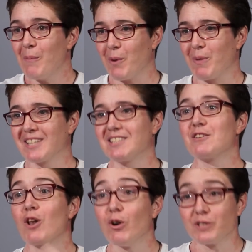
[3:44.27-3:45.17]
But because
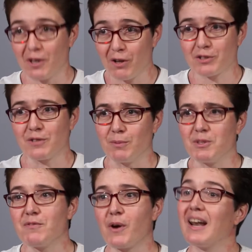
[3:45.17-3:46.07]
there's lots and lots of them,
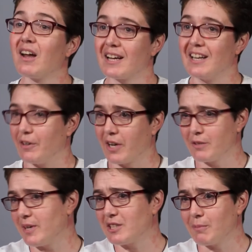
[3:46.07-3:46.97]
it's very likely you're
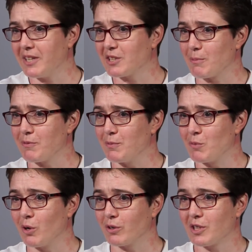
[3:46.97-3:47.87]
going to estimate some of them wrong.